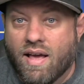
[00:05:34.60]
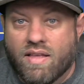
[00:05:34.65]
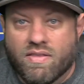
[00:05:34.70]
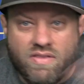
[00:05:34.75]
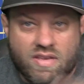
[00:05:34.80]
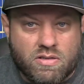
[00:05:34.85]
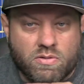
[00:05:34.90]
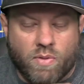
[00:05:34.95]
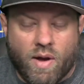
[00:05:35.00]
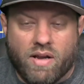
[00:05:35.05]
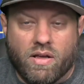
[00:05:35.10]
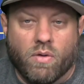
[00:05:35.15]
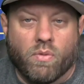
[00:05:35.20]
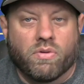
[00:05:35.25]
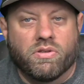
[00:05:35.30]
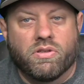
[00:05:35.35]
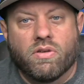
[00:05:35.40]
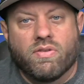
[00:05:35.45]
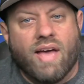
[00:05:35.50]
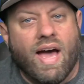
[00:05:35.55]
this radio
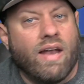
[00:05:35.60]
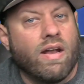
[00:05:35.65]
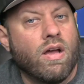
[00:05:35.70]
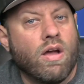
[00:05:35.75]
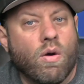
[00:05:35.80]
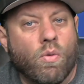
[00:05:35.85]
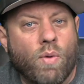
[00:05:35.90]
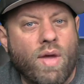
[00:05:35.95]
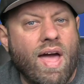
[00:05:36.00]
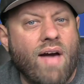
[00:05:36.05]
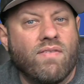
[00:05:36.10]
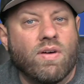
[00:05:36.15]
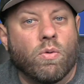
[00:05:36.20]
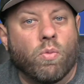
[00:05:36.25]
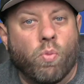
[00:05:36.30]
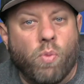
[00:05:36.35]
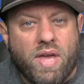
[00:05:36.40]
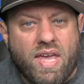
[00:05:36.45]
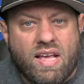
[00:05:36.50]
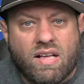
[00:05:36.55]
will do that. We have a
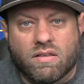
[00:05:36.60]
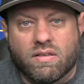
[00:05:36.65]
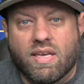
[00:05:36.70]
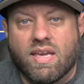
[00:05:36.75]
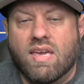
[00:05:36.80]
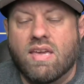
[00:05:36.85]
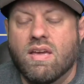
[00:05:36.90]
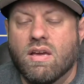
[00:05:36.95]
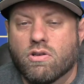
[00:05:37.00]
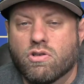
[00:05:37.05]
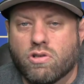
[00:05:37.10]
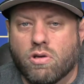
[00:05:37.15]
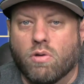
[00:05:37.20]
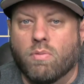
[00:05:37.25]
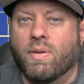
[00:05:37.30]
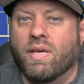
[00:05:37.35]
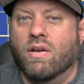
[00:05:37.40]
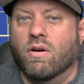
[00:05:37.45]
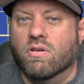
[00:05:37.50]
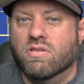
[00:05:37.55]
weekly
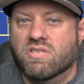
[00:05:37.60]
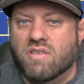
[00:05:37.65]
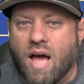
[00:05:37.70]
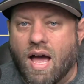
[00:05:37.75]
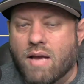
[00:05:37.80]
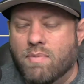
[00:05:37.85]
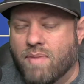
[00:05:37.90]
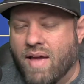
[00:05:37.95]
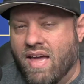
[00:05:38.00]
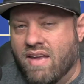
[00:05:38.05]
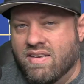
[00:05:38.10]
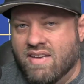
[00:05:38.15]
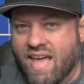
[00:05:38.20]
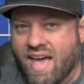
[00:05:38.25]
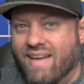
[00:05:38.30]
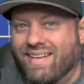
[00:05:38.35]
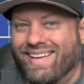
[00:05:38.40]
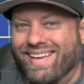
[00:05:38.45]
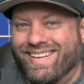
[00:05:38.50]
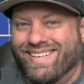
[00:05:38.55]
two meter sideband
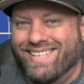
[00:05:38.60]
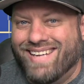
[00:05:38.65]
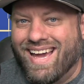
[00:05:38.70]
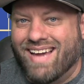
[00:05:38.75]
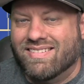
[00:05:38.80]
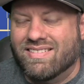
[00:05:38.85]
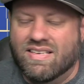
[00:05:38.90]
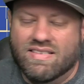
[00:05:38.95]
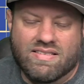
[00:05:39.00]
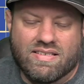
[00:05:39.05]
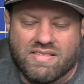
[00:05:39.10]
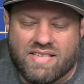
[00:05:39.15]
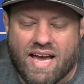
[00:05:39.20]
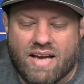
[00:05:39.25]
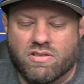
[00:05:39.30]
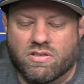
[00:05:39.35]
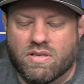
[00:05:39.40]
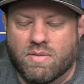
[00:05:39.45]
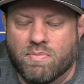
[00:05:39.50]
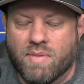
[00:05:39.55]
net in Texas. It's
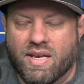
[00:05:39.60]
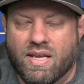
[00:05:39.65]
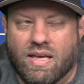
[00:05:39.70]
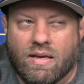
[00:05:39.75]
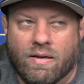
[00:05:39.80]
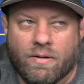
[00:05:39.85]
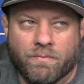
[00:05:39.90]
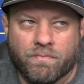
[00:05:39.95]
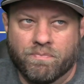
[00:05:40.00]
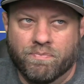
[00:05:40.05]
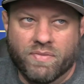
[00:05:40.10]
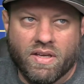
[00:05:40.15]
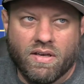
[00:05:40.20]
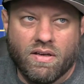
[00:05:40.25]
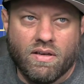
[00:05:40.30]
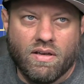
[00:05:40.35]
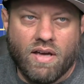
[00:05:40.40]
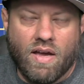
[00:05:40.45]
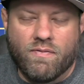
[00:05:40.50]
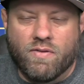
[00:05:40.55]
actually many.
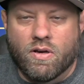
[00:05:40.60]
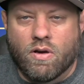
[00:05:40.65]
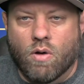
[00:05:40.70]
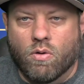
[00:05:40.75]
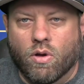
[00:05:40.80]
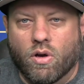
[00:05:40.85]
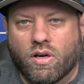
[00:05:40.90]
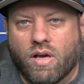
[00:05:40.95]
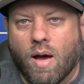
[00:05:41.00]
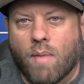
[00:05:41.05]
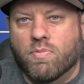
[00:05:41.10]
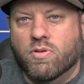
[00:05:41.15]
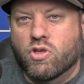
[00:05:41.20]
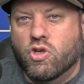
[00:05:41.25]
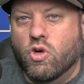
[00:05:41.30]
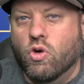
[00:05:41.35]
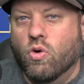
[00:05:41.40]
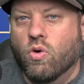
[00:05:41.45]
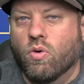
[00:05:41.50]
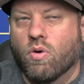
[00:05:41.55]
If you go look up
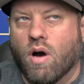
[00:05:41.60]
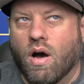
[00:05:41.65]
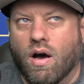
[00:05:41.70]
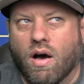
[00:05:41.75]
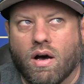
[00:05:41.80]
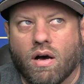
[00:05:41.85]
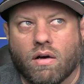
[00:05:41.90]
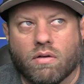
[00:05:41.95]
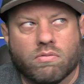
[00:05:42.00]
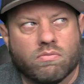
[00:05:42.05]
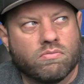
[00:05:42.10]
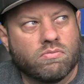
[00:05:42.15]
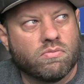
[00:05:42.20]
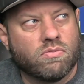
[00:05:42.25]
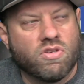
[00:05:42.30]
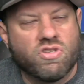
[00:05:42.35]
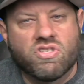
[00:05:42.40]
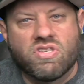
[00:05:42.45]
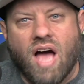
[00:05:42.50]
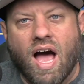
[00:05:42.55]
two uh,
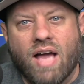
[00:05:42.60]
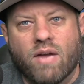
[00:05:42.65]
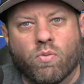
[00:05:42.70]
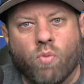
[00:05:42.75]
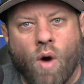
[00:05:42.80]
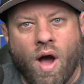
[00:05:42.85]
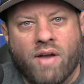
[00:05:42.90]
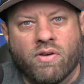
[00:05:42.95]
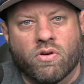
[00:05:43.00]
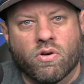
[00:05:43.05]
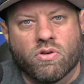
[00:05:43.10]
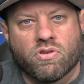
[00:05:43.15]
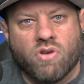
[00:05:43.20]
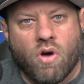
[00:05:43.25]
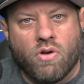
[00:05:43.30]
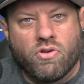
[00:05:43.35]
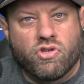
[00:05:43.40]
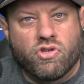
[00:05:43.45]
sidewinders on